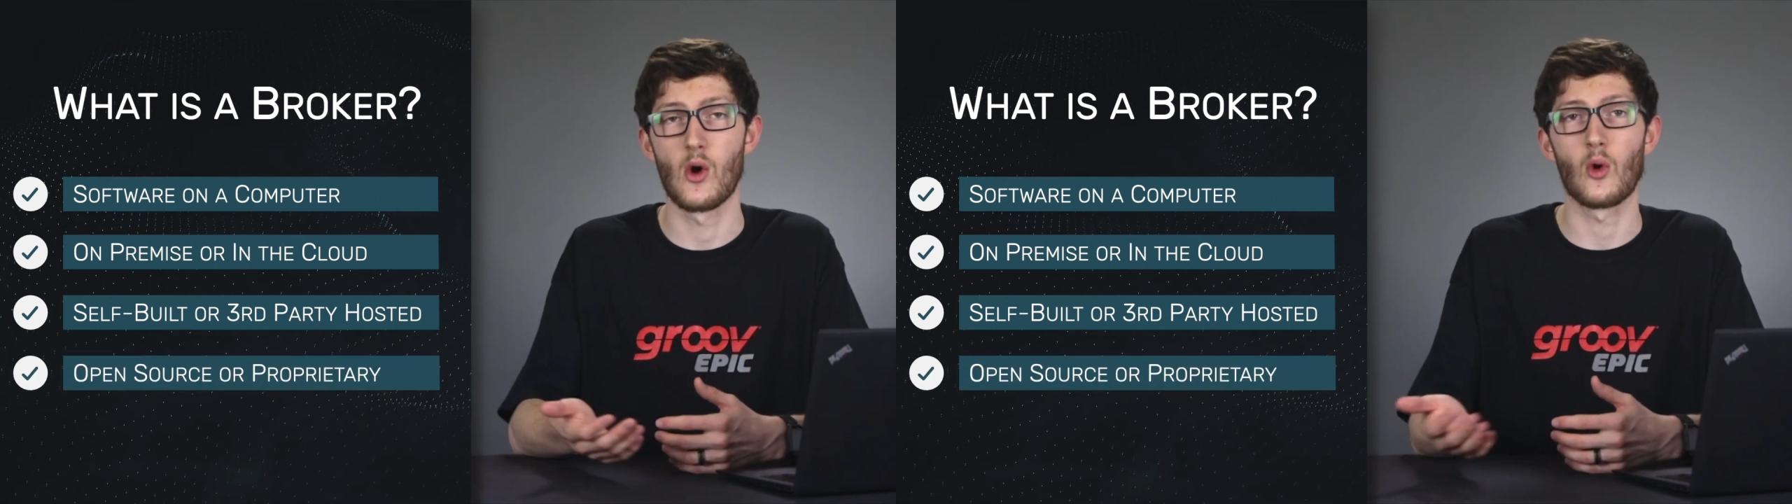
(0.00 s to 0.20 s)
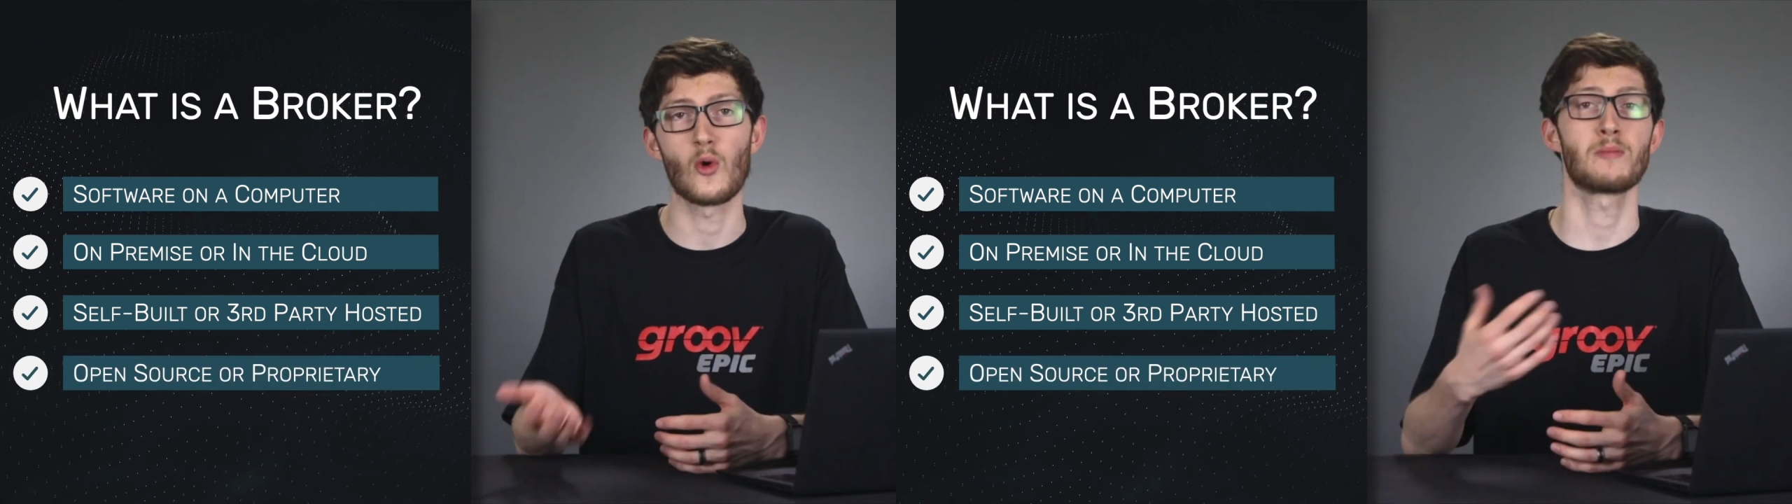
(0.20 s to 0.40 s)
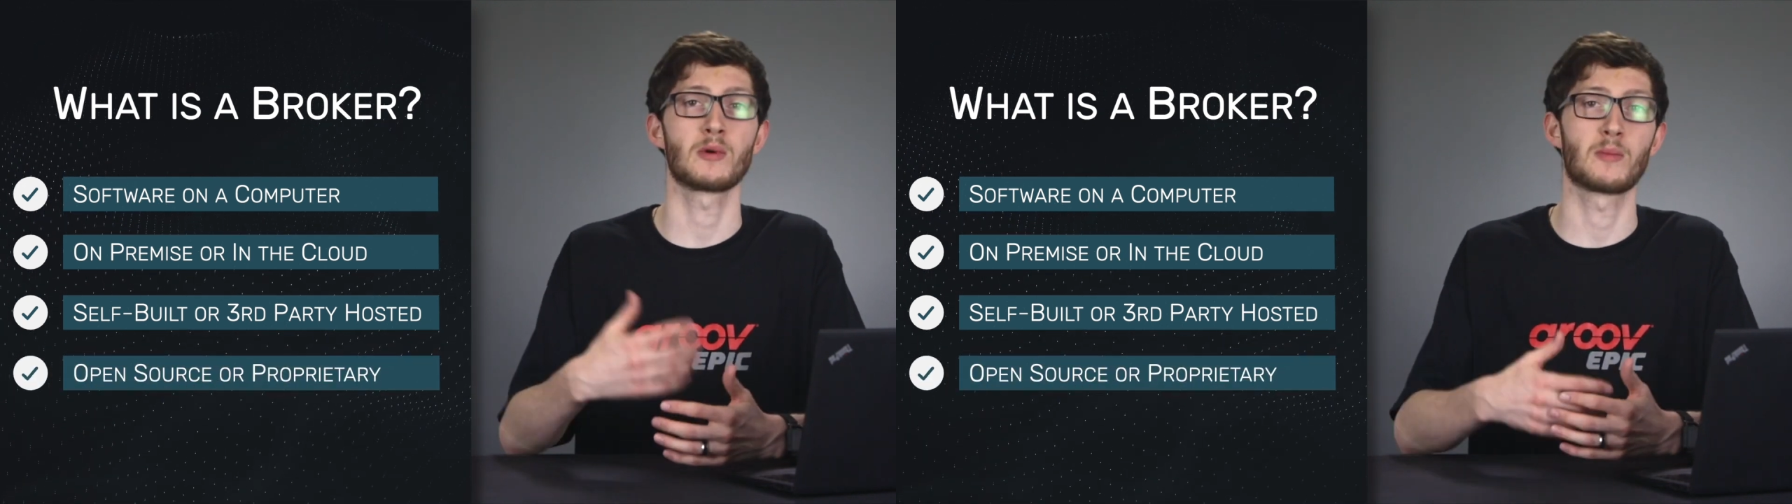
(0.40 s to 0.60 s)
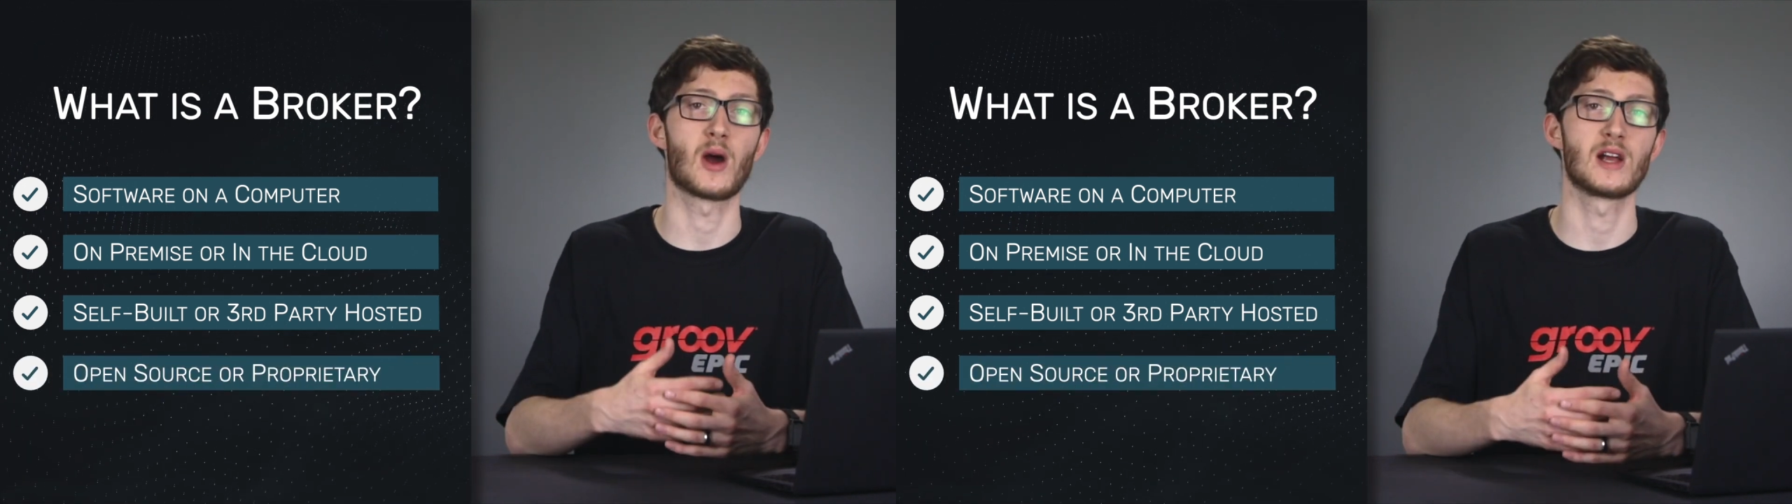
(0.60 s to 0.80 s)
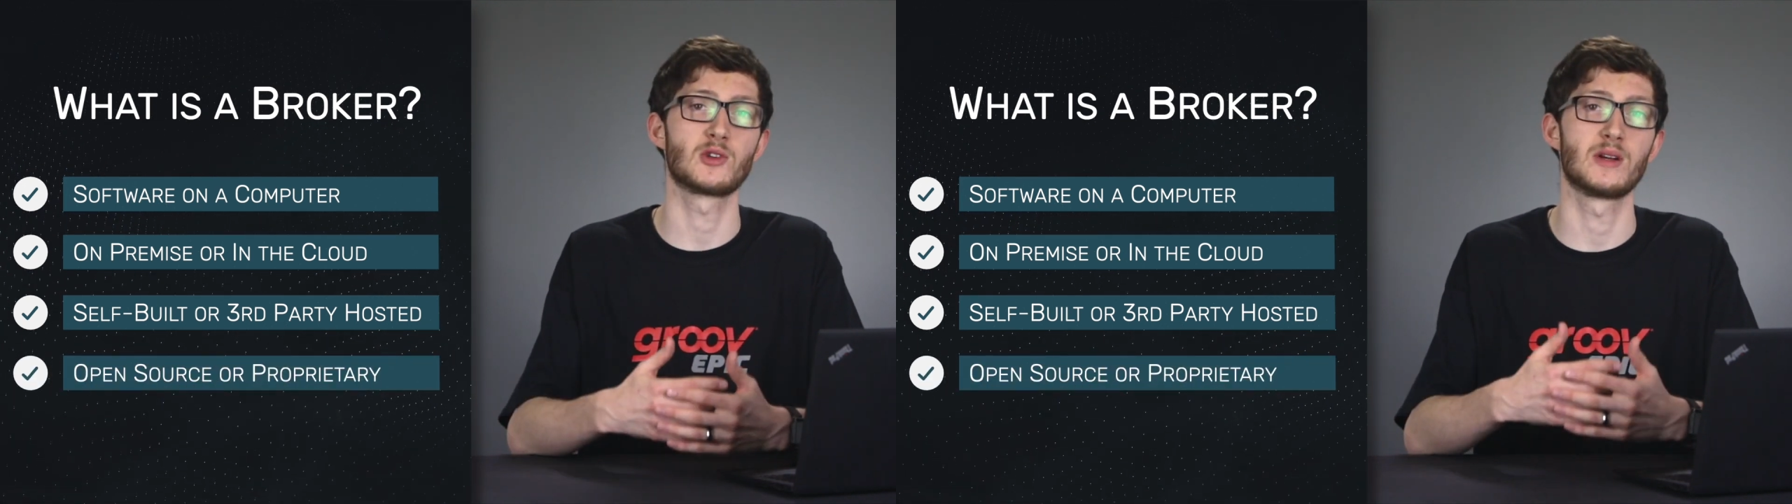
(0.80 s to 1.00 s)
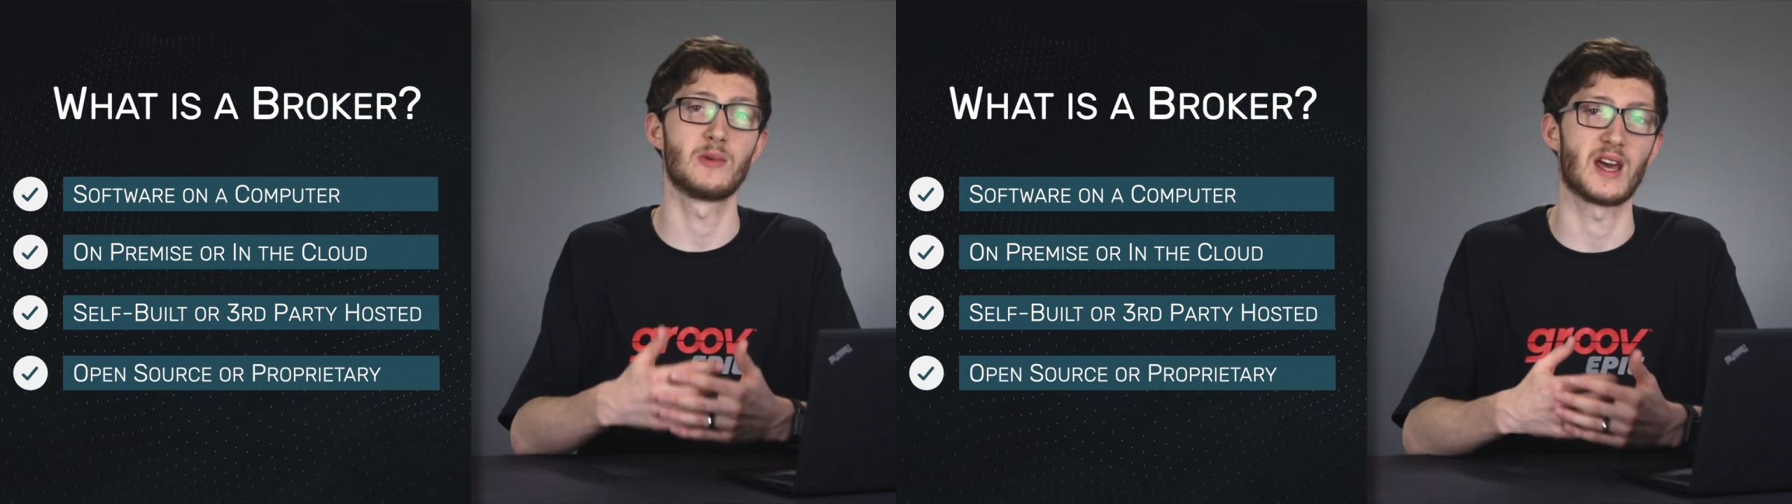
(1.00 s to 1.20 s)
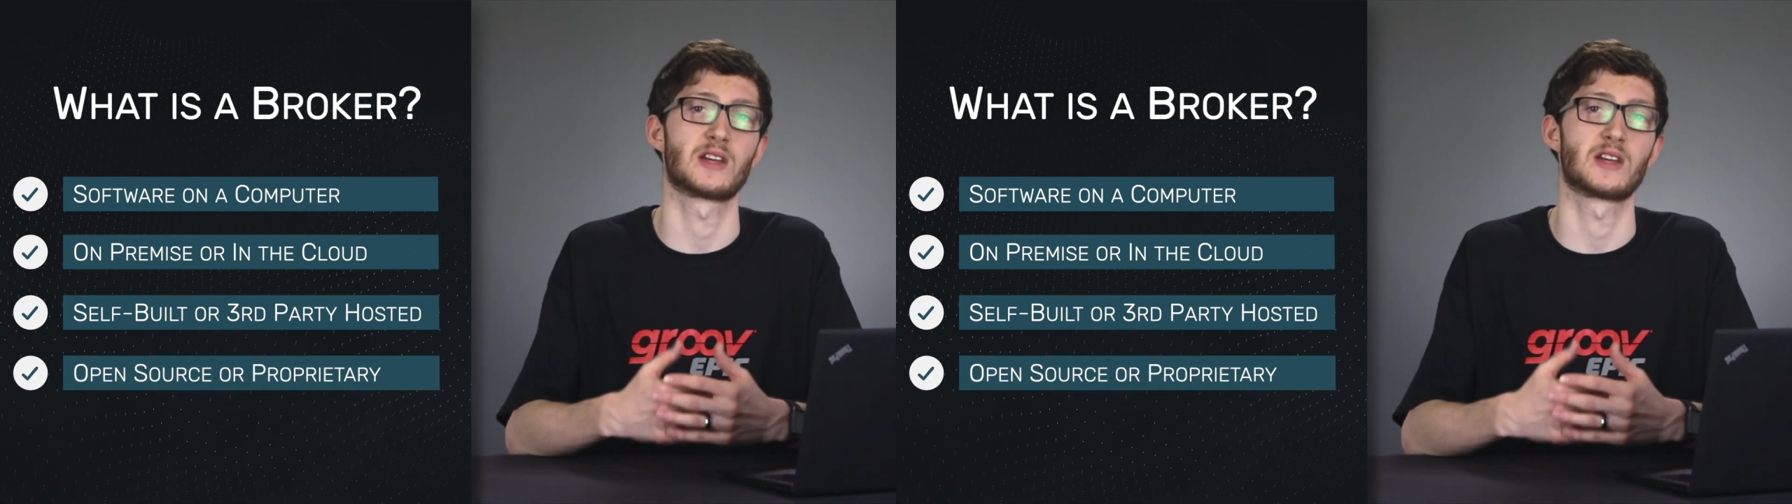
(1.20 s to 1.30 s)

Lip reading: or proprietary with